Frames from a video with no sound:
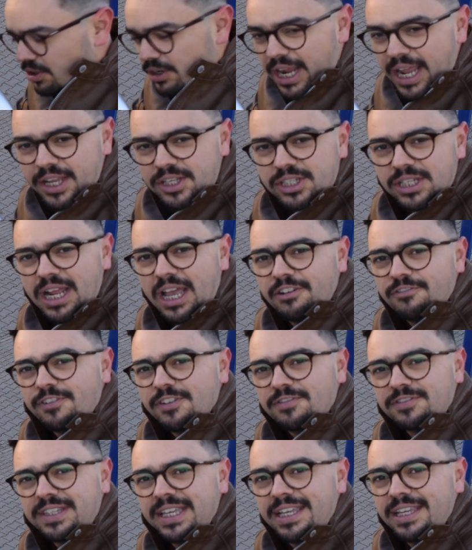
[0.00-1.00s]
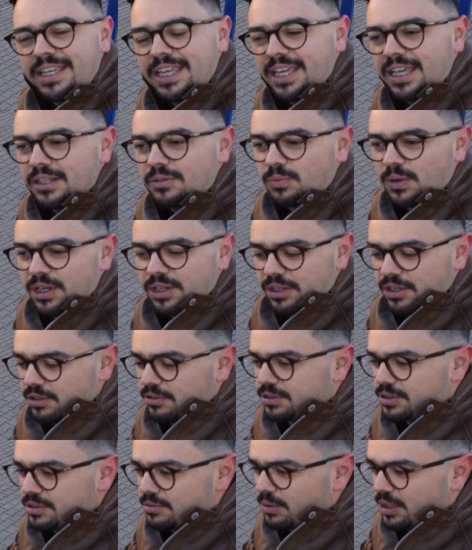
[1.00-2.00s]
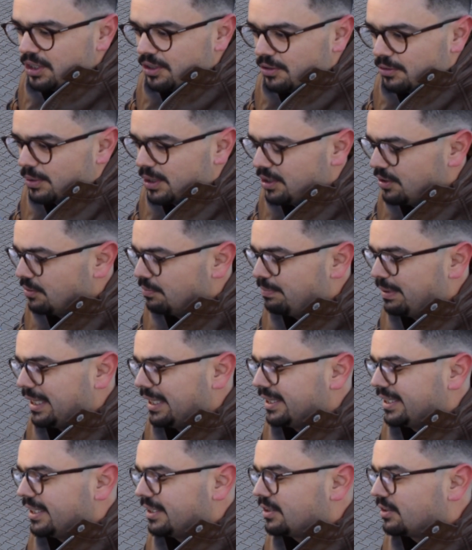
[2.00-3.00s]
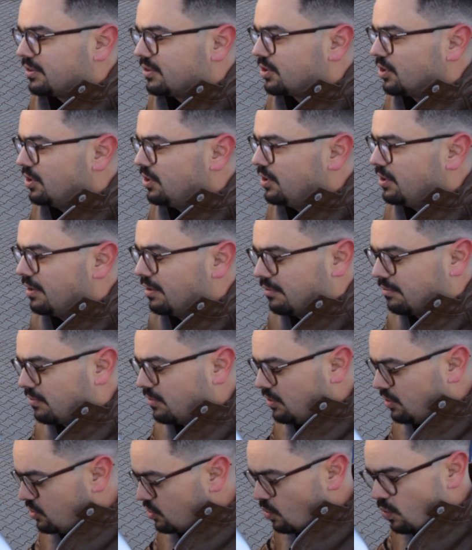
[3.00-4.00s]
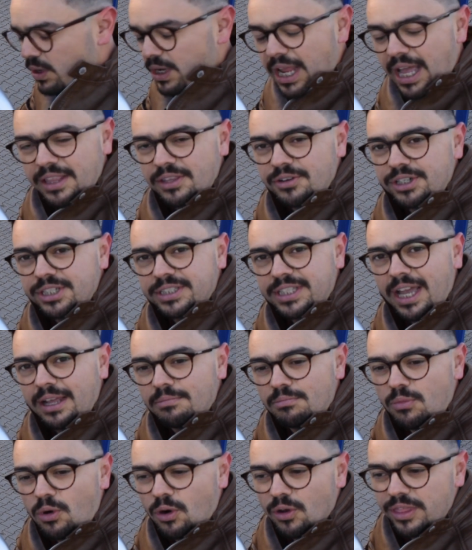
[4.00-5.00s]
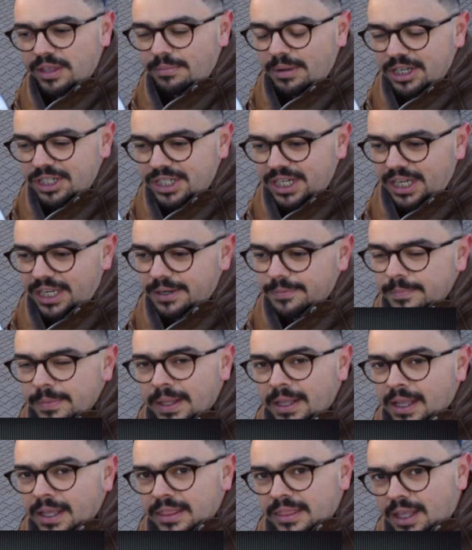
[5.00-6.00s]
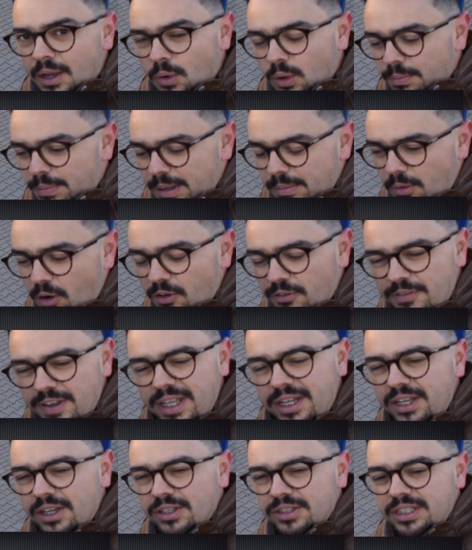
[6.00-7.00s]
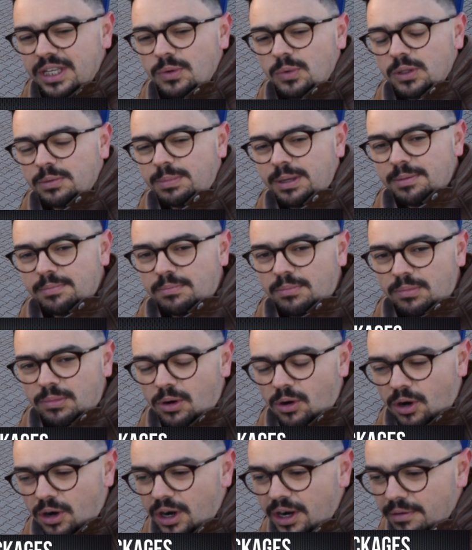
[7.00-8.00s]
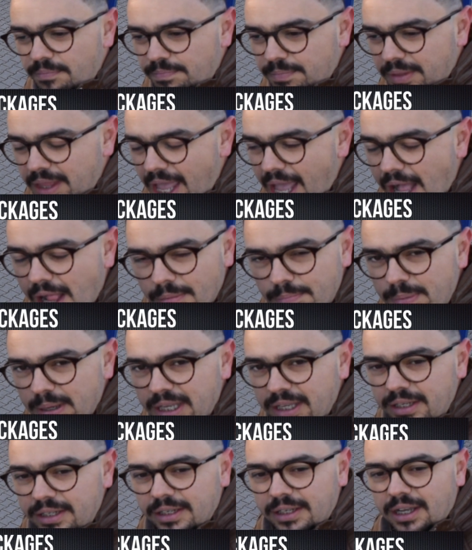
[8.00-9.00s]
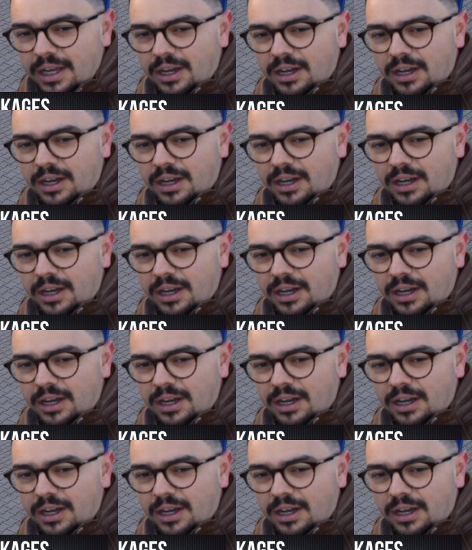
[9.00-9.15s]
your AG915 kit, when you build it, so you will understand more the machine. There will be more videos. There will be more helping